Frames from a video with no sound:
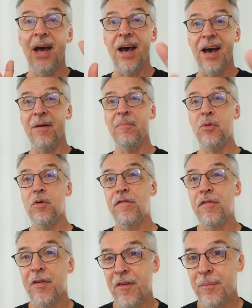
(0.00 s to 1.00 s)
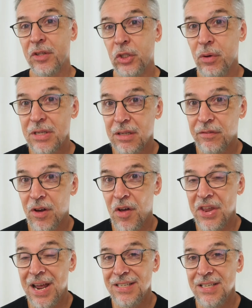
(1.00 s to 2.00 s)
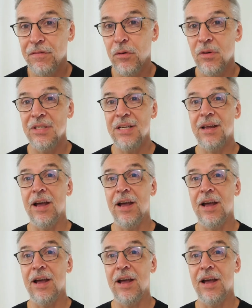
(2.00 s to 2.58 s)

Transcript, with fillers: OTT move from Lewis LeVal, the 1914.